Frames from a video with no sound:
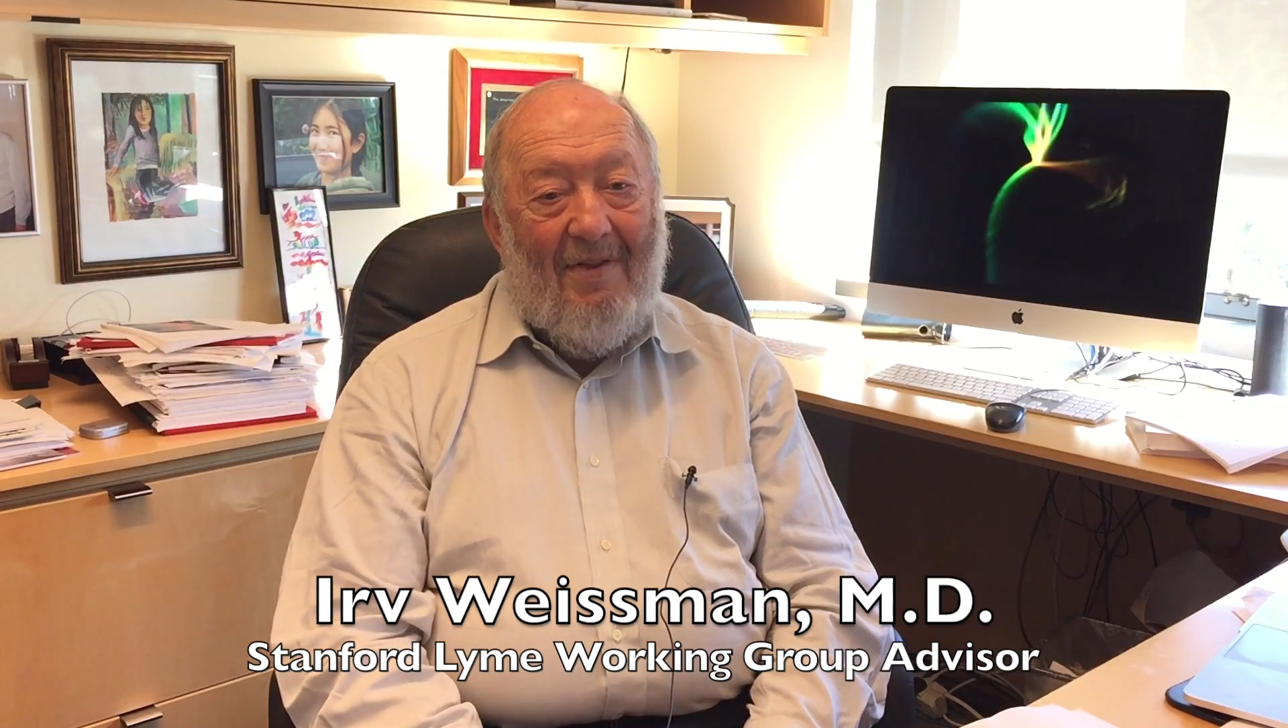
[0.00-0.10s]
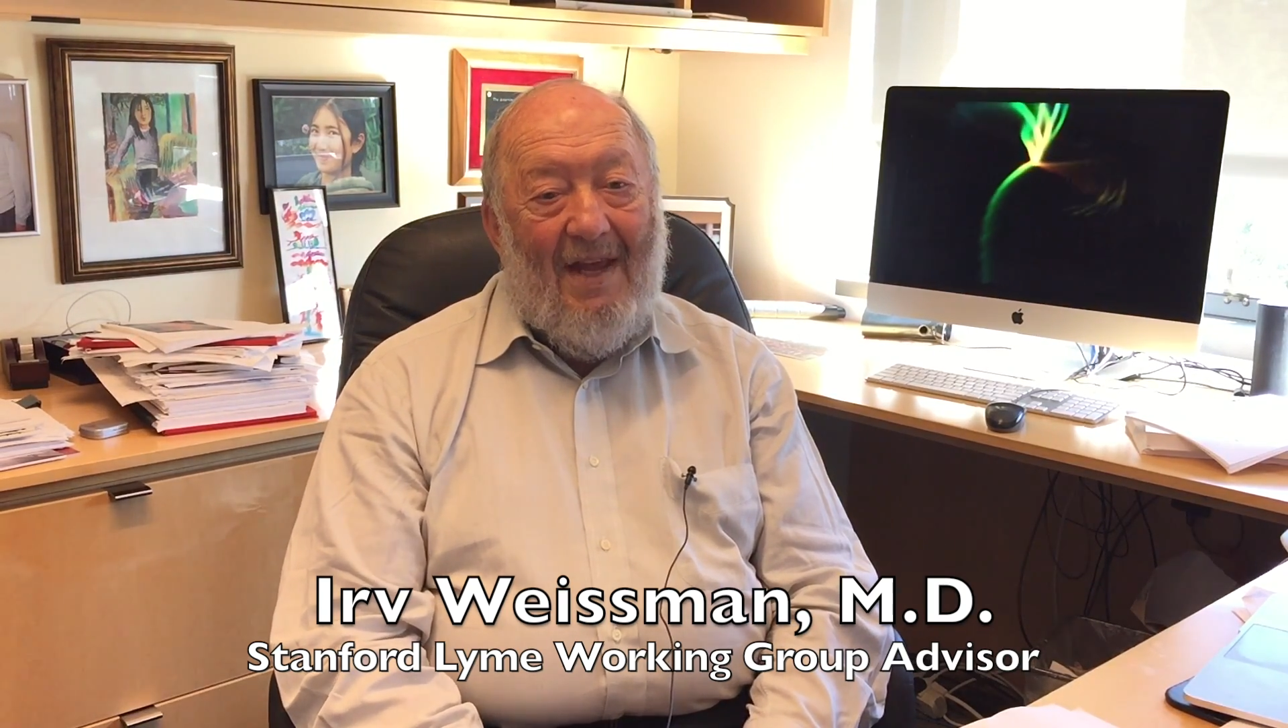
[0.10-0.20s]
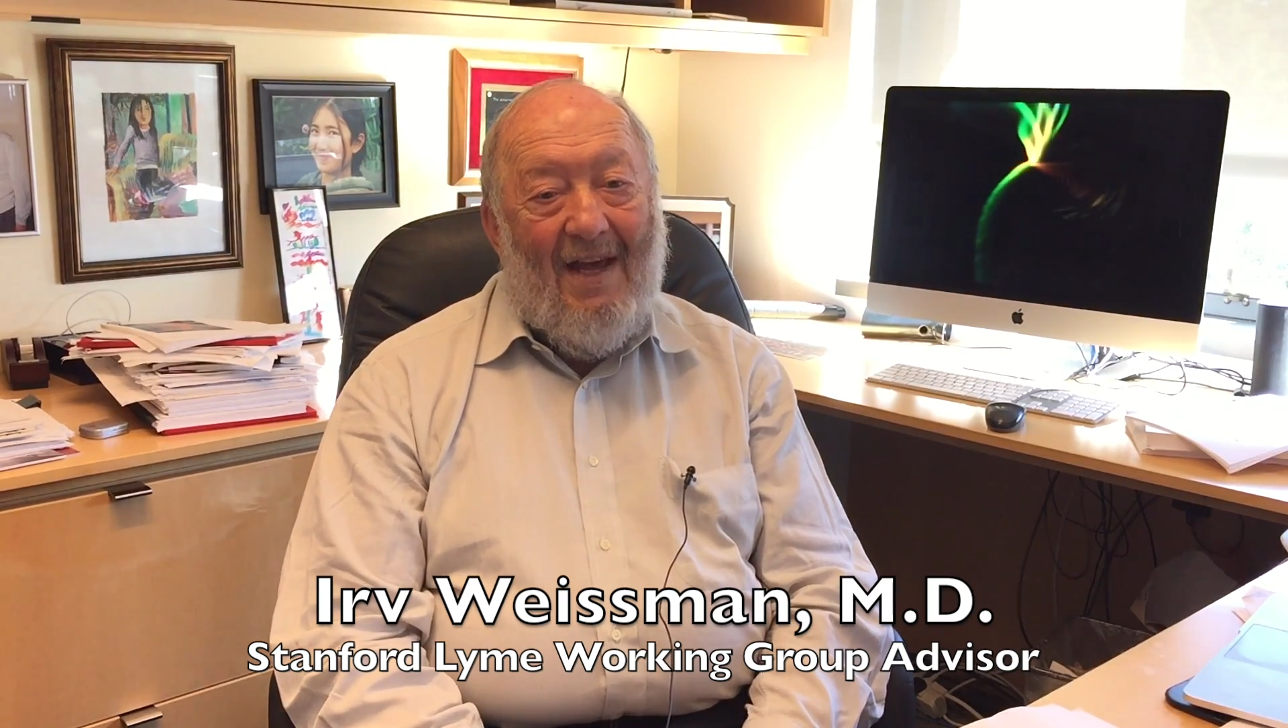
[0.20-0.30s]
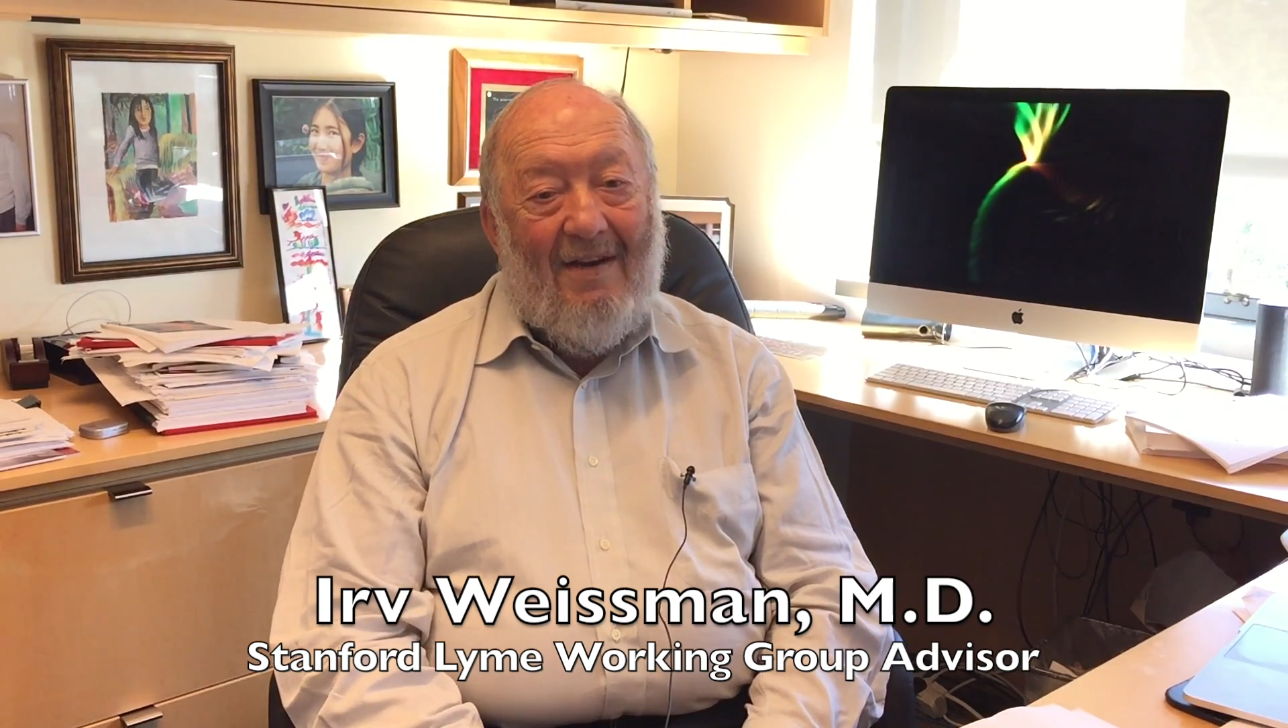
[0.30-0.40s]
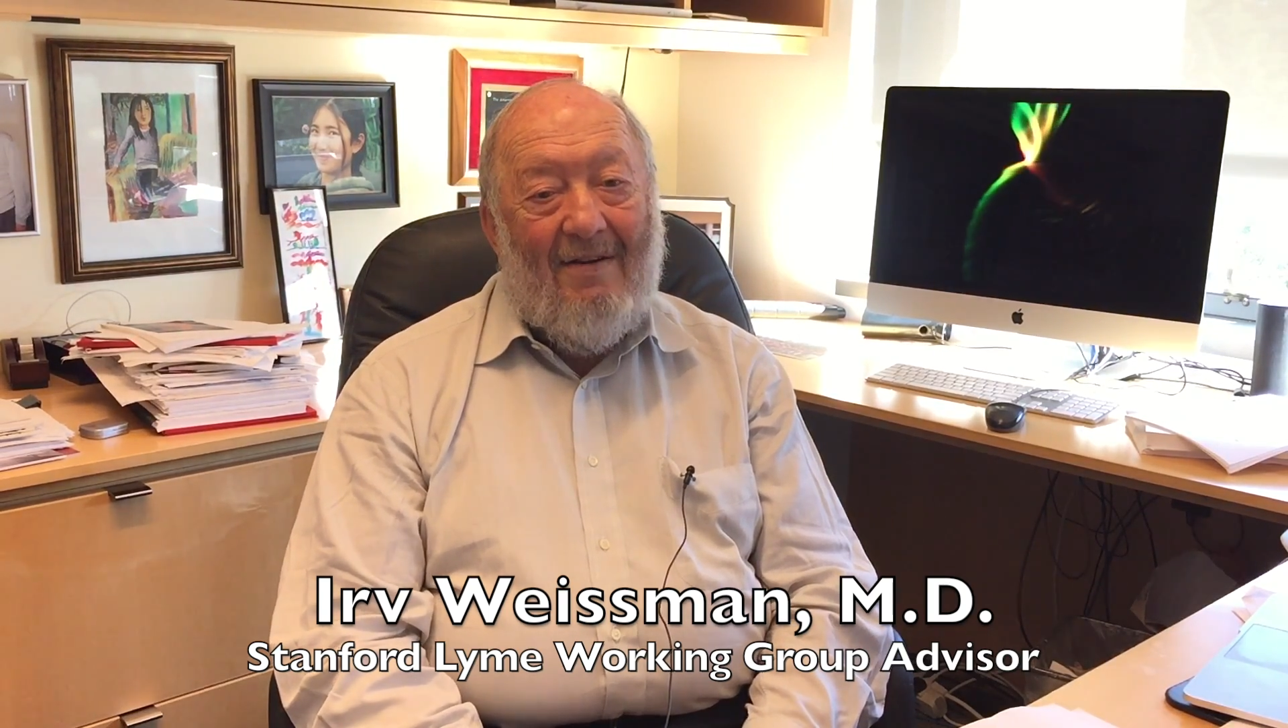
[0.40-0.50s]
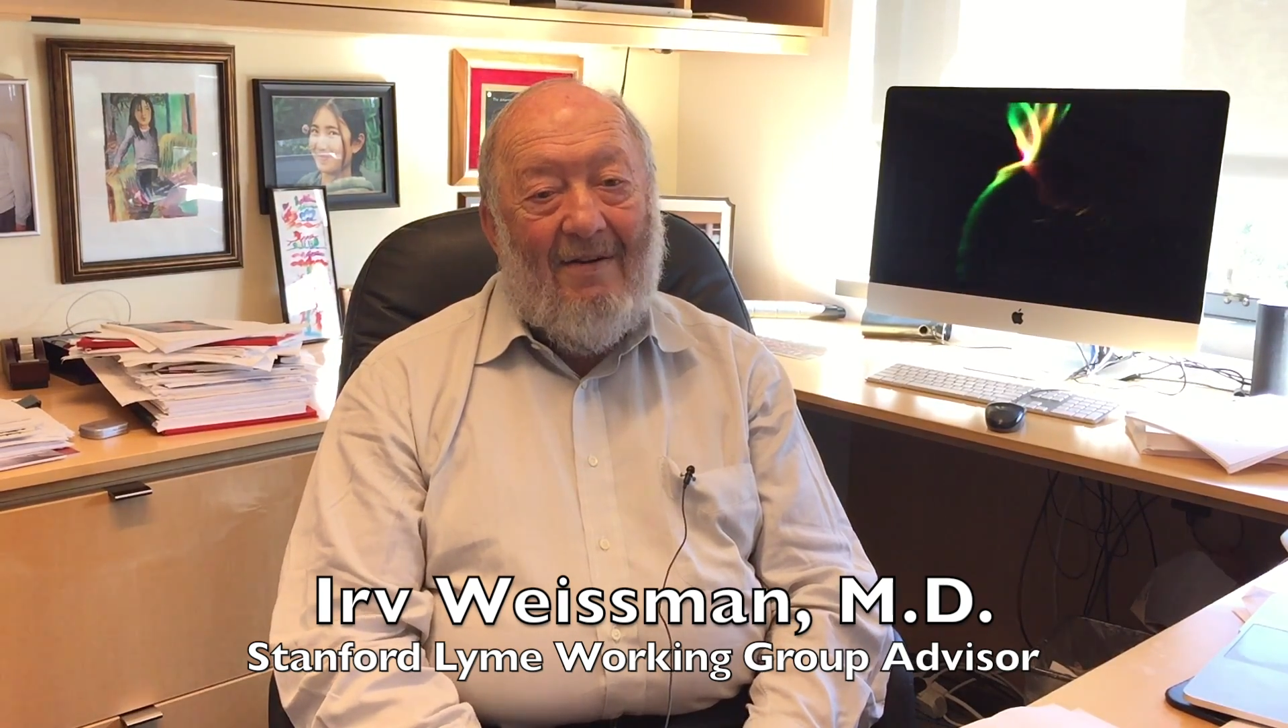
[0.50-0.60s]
that